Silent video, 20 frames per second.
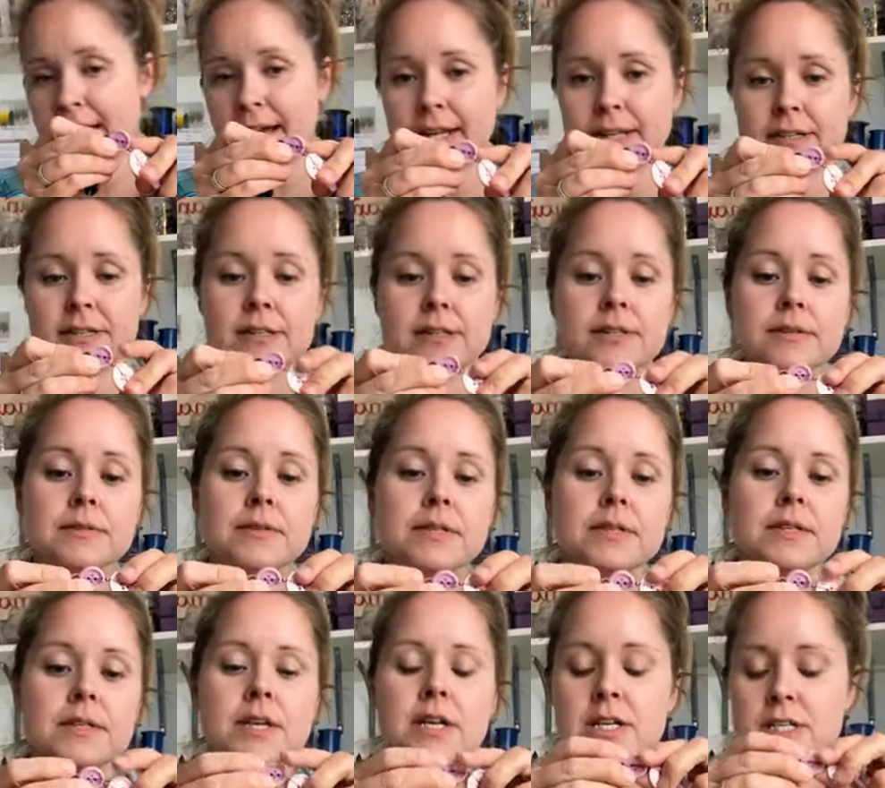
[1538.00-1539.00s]
end?
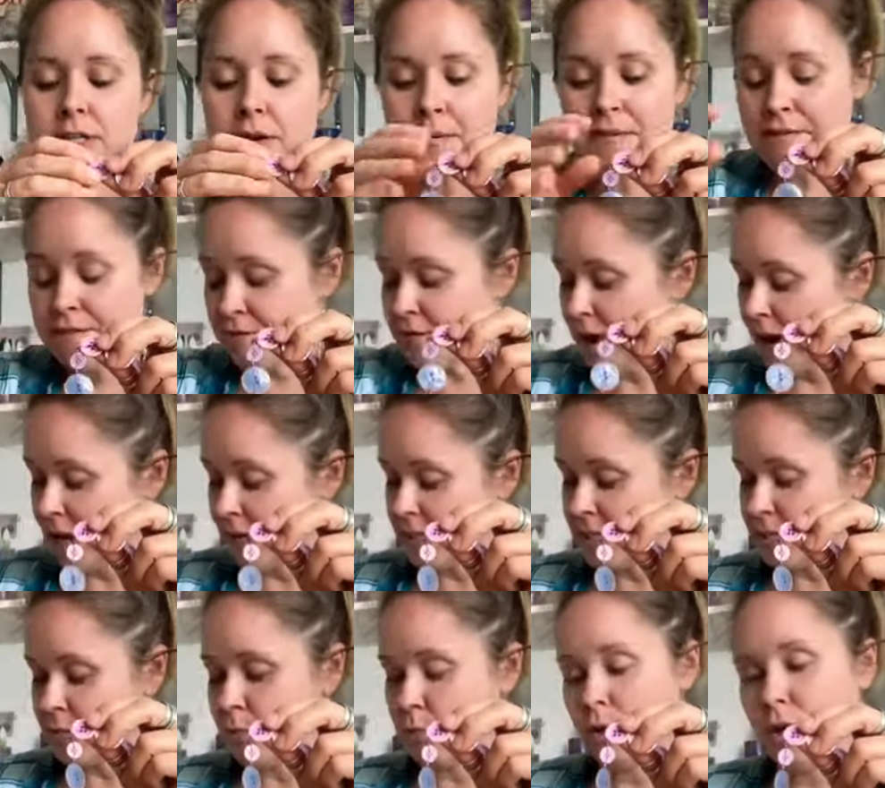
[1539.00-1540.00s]
So in fact,
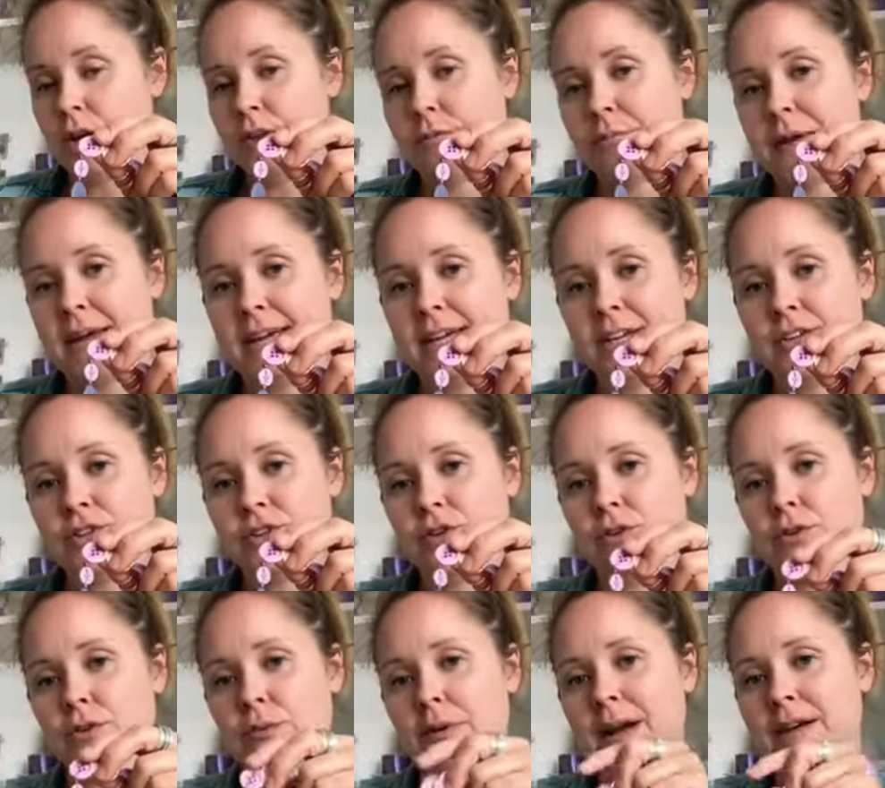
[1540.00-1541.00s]
it's worth making
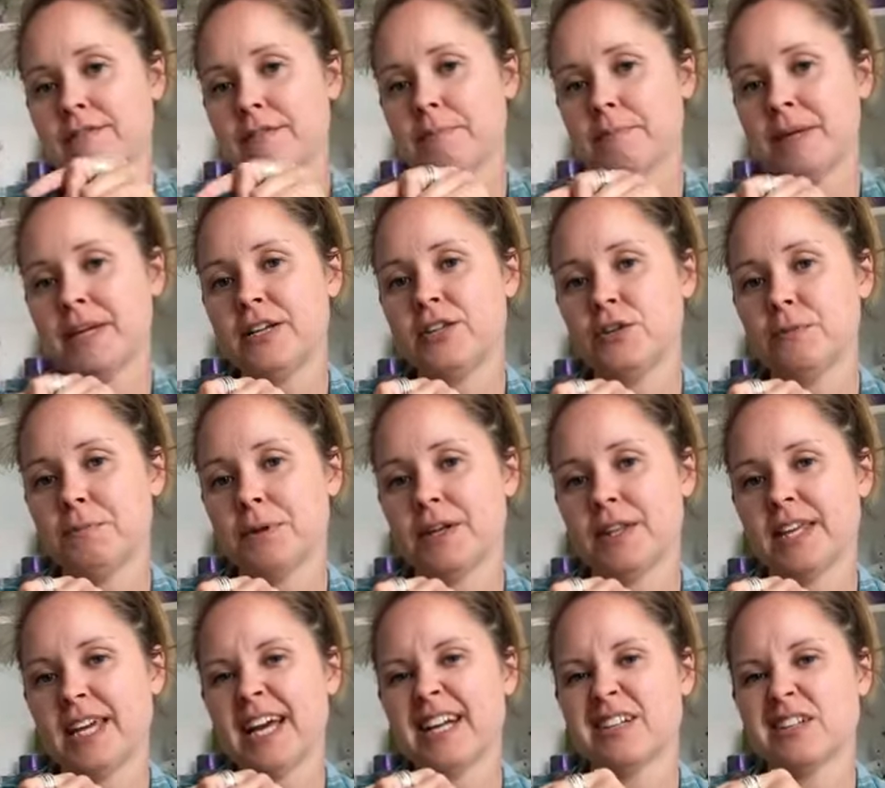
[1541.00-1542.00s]
sure that whatever bead you put at
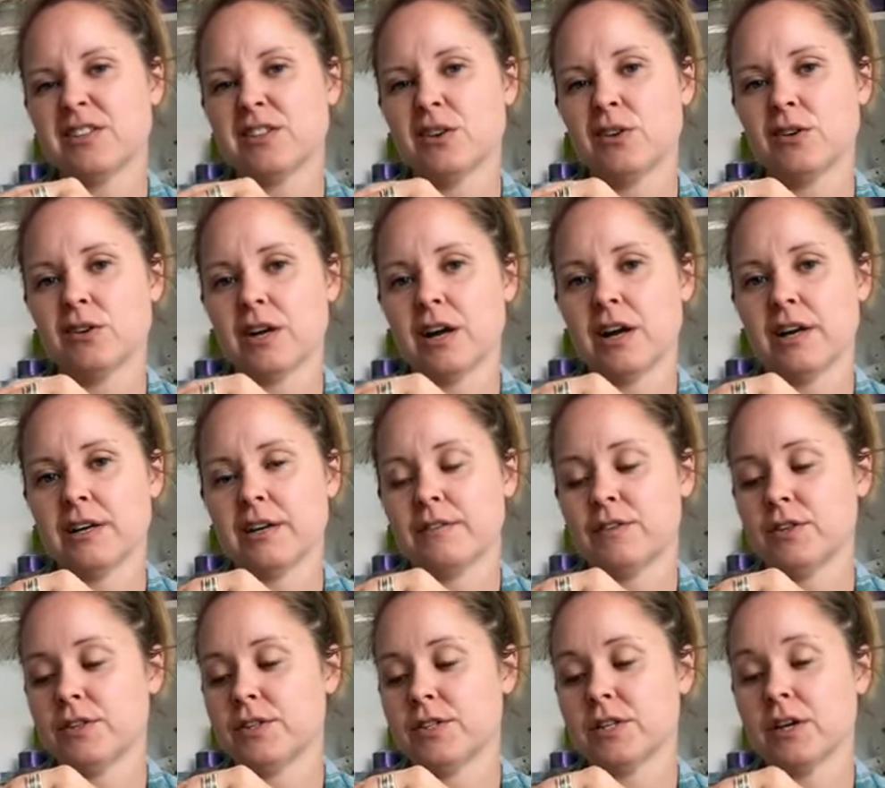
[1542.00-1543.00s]
the end has got kind of
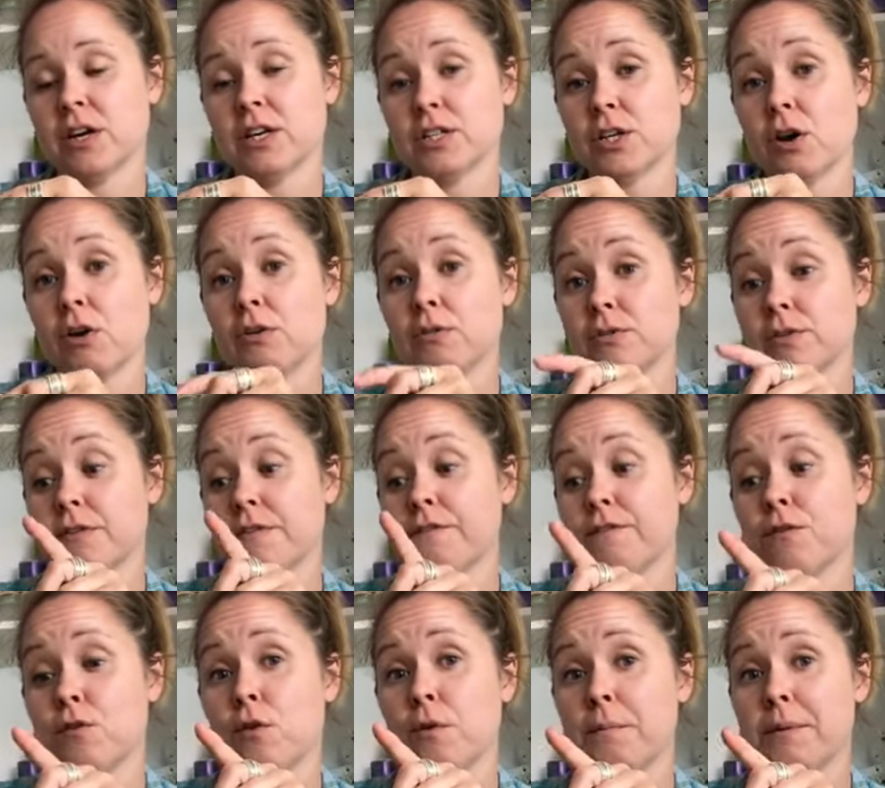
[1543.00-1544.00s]
good size holes that
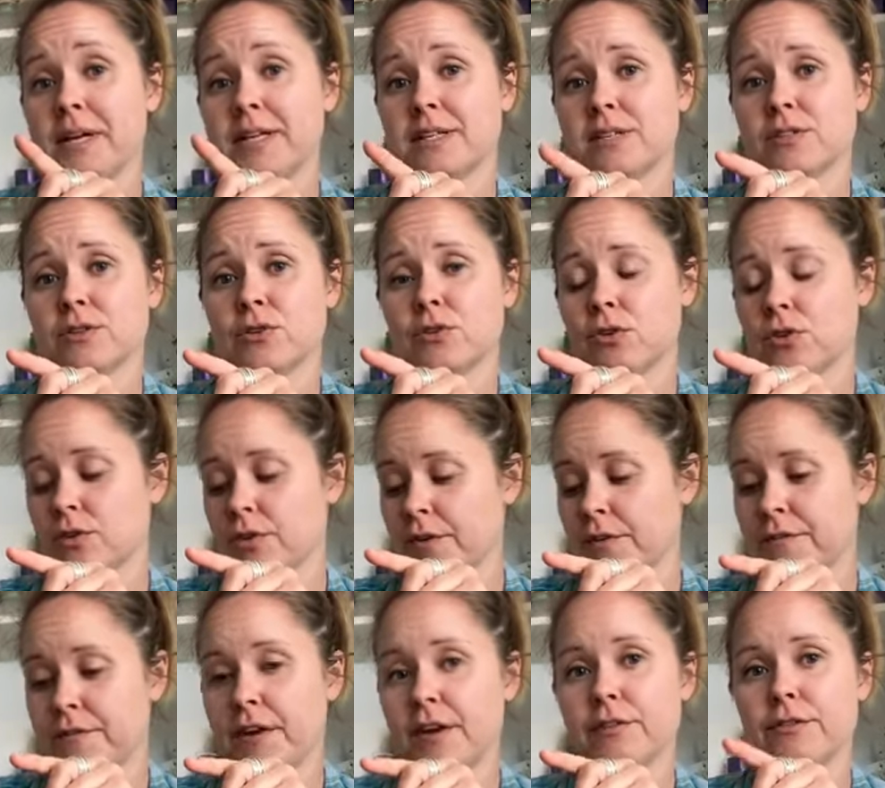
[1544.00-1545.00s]
four pieces of cord would
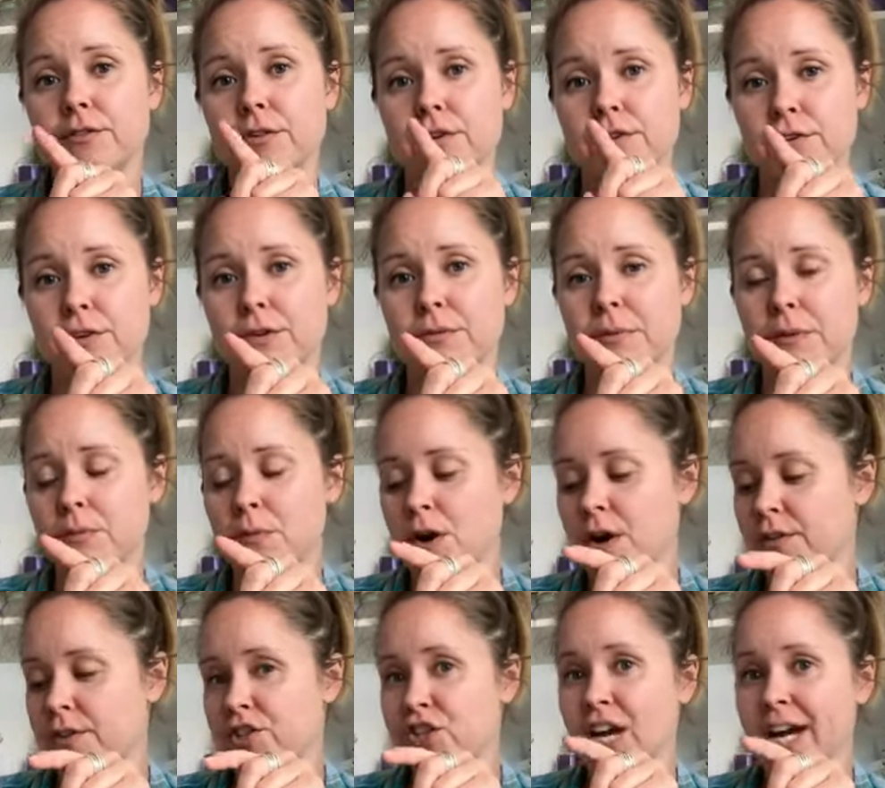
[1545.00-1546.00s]
fit through. So it'd be
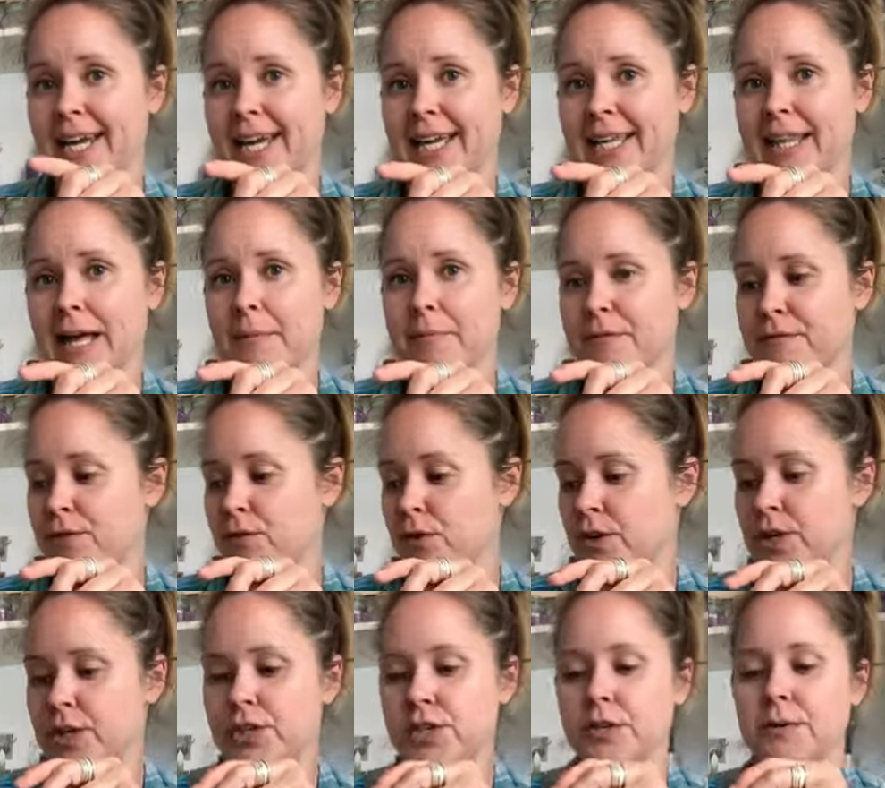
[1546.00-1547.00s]
worth checking that before
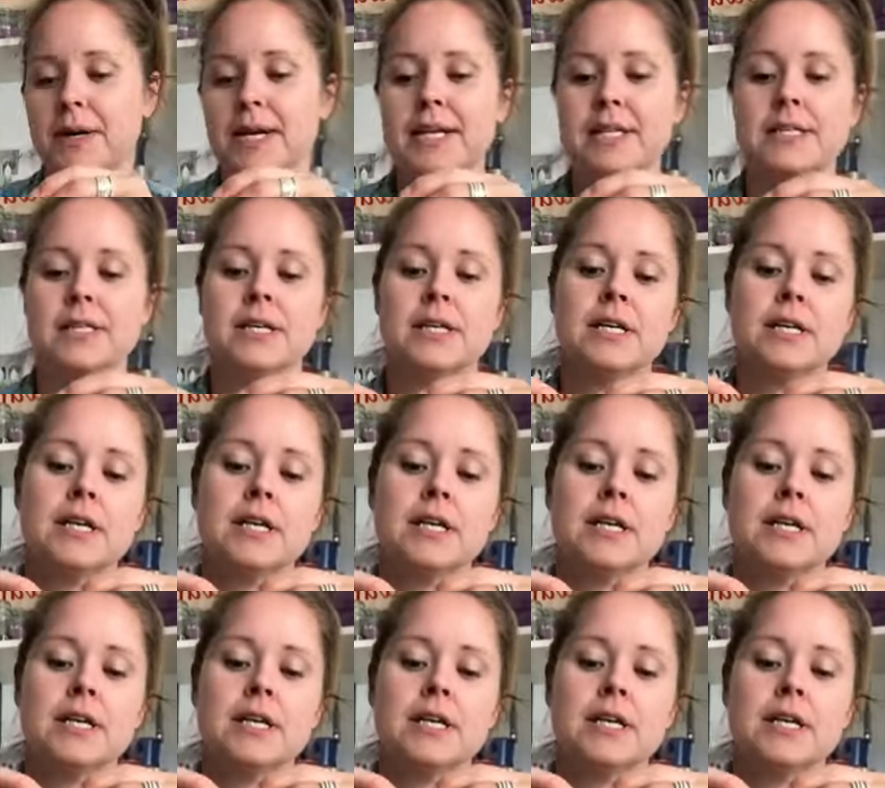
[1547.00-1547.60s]
you do it.